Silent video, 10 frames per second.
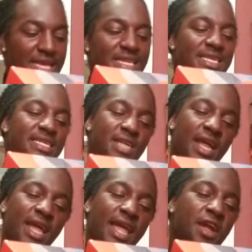These are
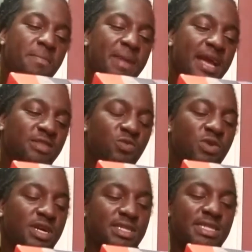the Air Max
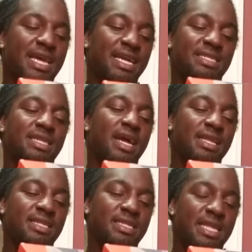
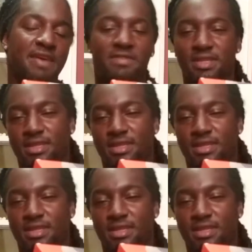1/97.